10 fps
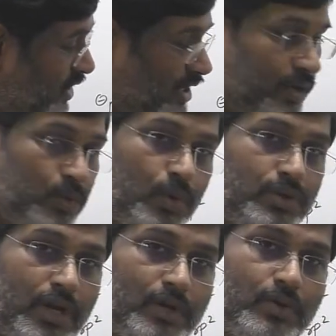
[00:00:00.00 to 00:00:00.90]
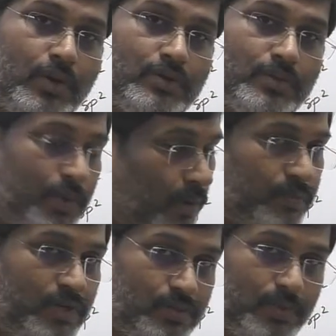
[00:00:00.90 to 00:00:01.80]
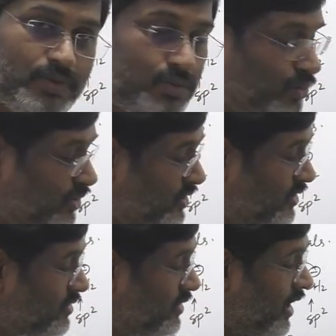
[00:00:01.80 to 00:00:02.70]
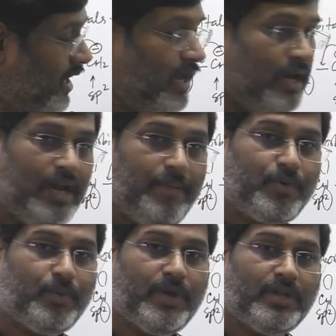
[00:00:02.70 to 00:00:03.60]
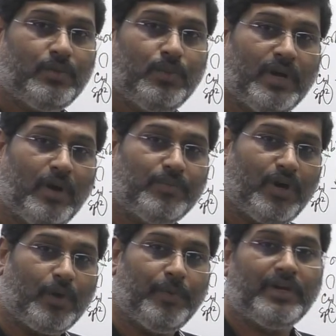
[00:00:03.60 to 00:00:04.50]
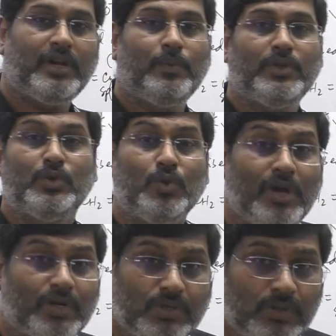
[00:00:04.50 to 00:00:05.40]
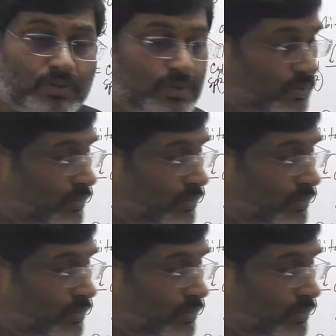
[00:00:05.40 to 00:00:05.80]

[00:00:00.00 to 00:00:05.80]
taken those electrons from this one, so this is left with one of the orbital with no electrons.